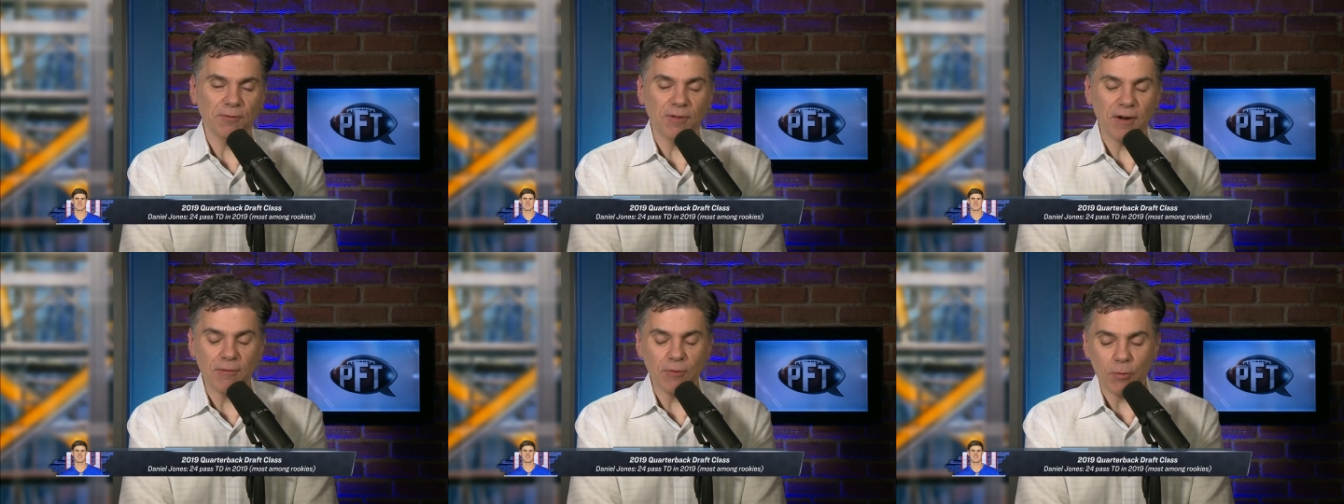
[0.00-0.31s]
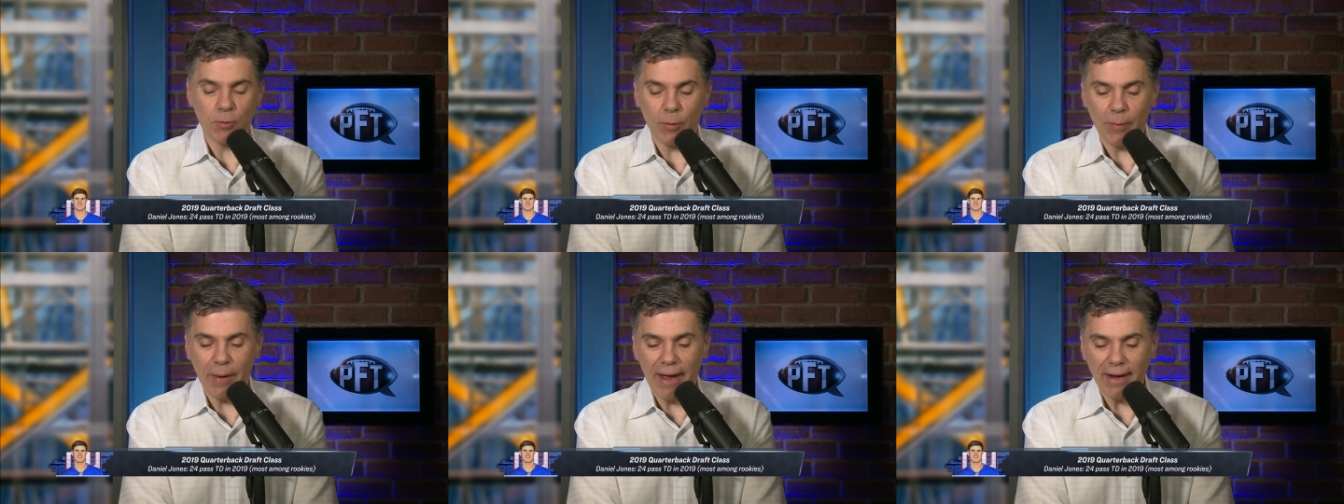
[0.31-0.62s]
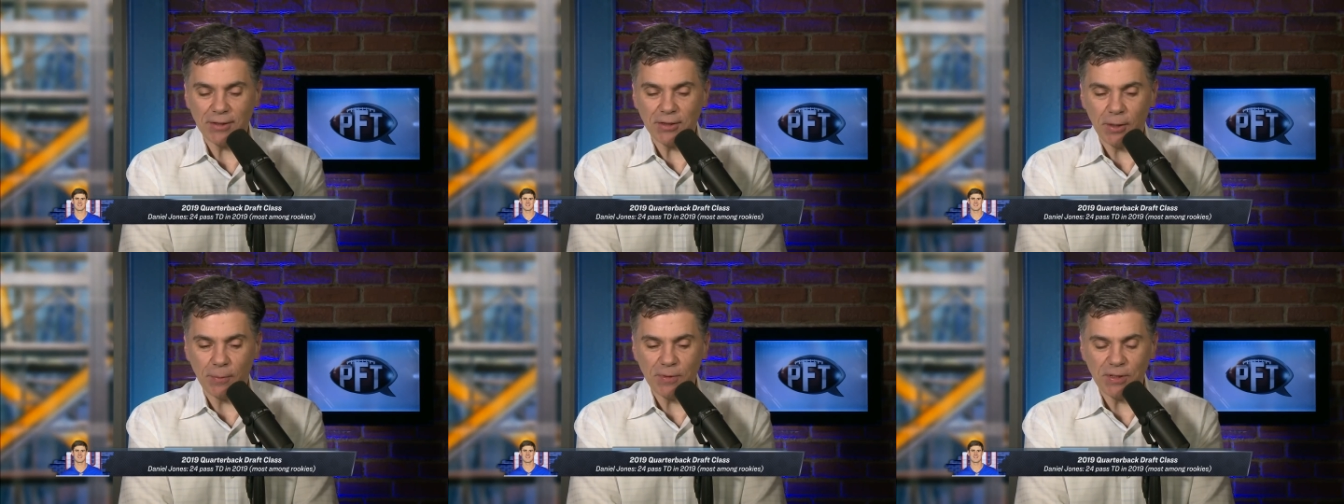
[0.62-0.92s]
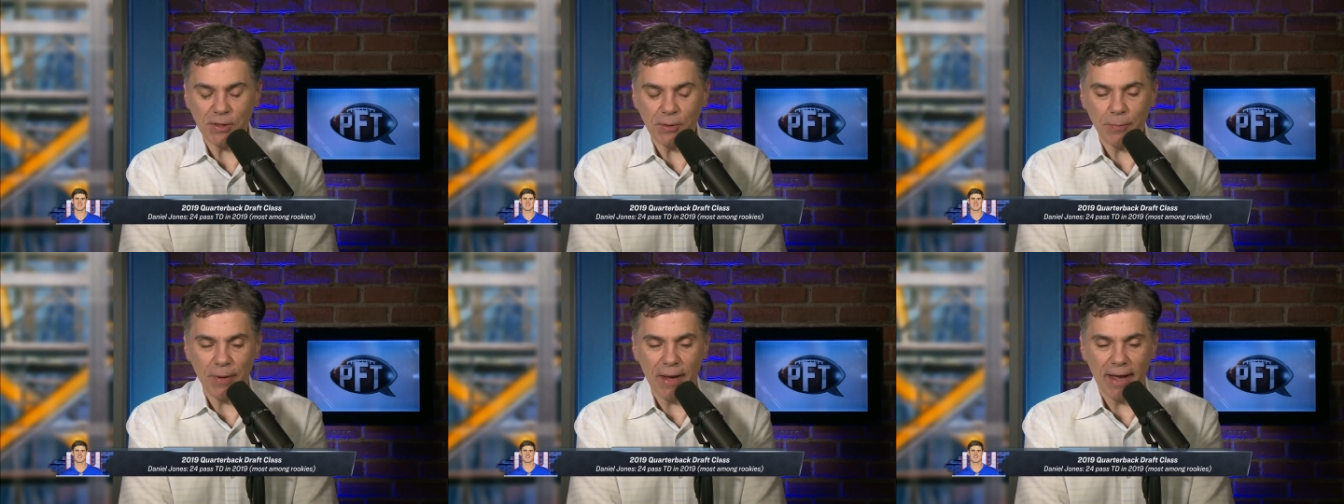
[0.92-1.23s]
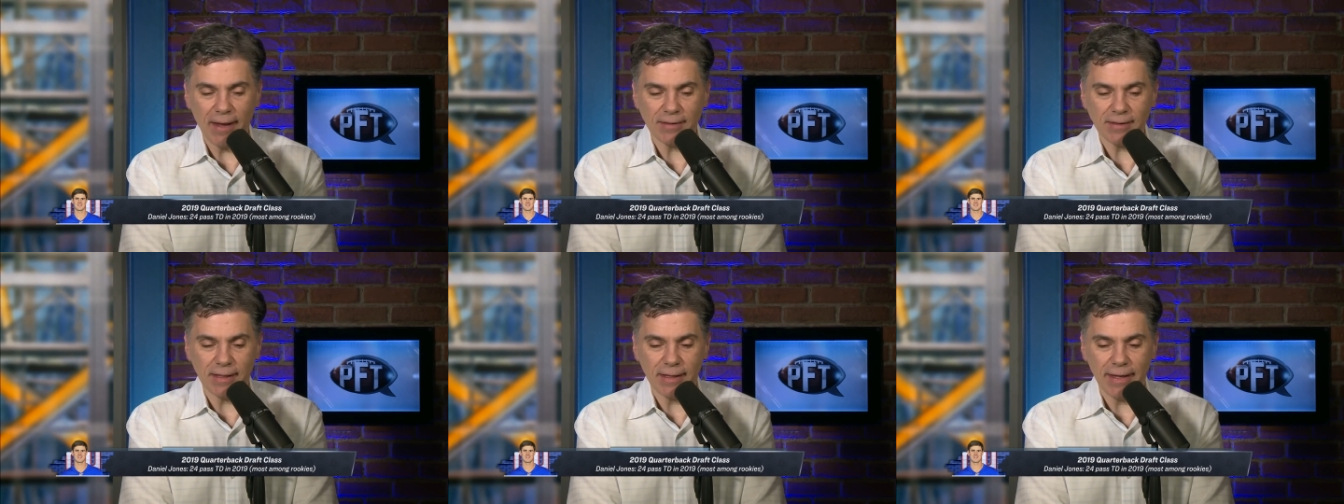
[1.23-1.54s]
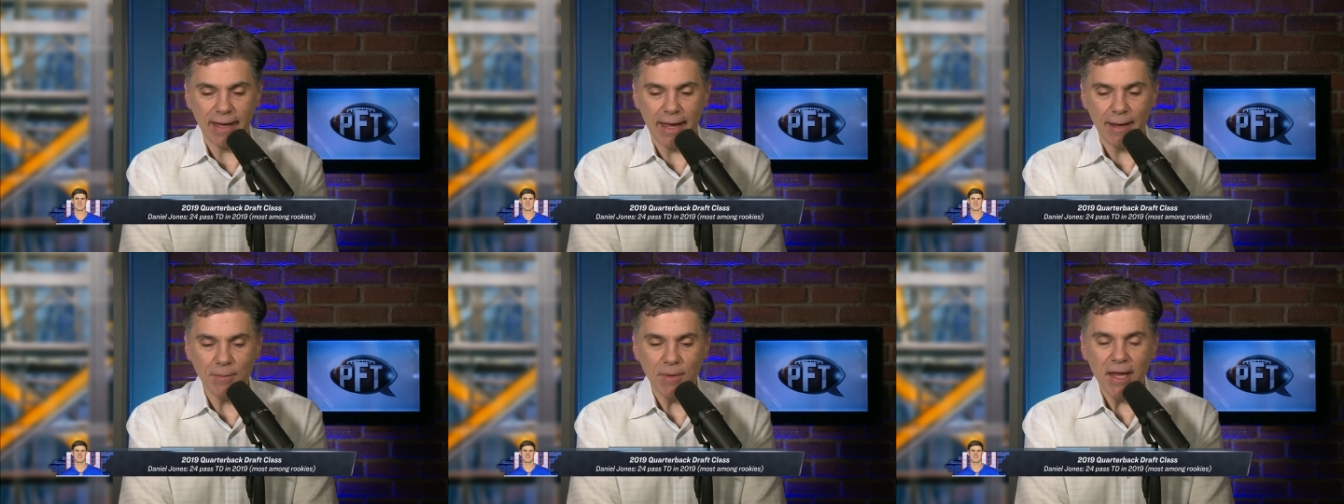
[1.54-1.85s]
favorable matchups in the passing
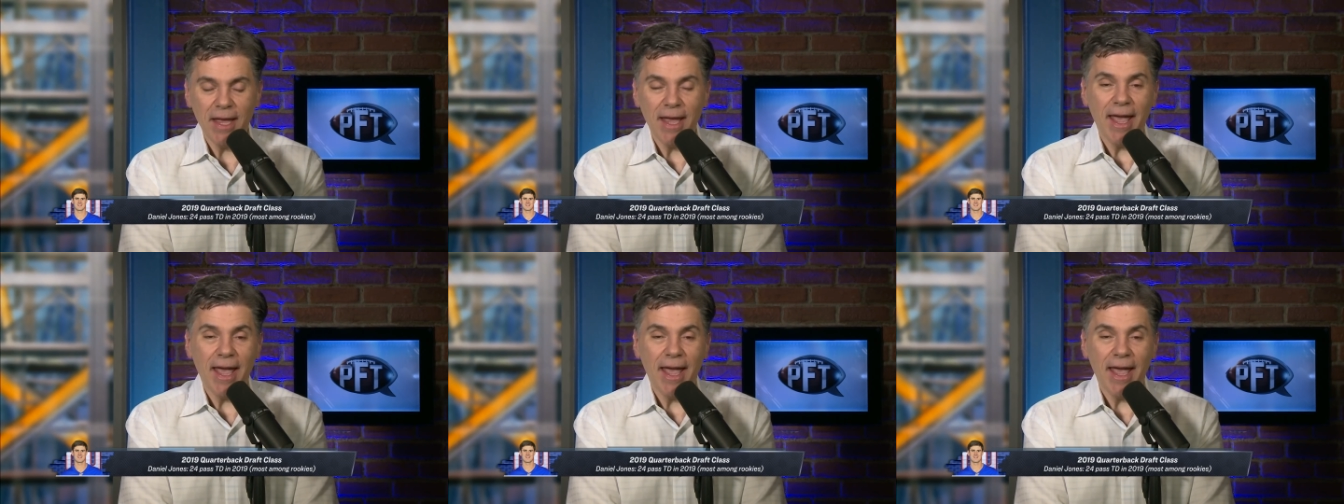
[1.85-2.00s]
game.